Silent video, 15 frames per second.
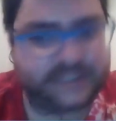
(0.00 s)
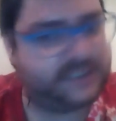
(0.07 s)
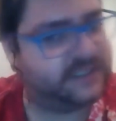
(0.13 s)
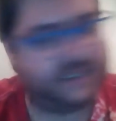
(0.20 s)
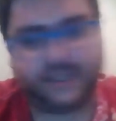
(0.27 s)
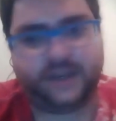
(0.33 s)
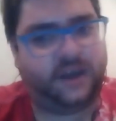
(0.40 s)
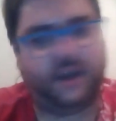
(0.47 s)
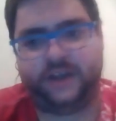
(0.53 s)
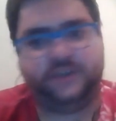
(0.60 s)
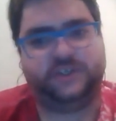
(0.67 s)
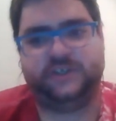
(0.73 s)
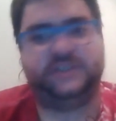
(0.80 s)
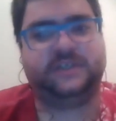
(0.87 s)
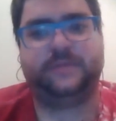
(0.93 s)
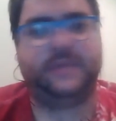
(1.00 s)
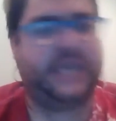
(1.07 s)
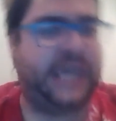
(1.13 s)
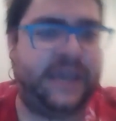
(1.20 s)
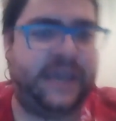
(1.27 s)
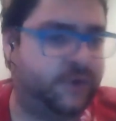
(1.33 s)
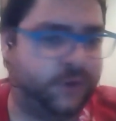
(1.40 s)
is not just a
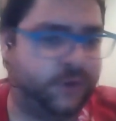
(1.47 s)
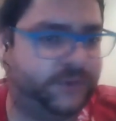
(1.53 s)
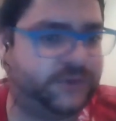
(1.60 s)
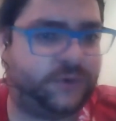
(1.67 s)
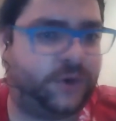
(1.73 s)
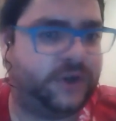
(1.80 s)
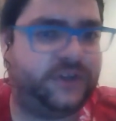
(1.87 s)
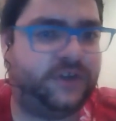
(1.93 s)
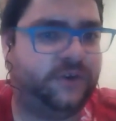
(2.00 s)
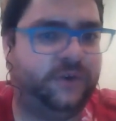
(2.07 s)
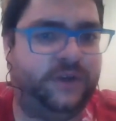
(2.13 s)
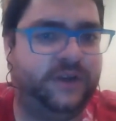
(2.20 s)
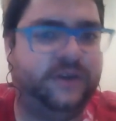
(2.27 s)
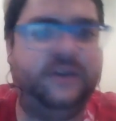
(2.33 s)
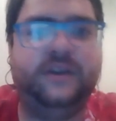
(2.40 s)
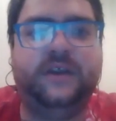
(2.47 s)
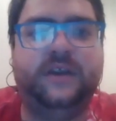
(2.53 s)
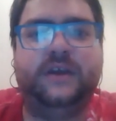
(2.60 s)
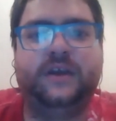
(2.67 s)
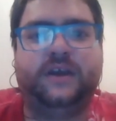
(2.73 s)
behaviorist criterion.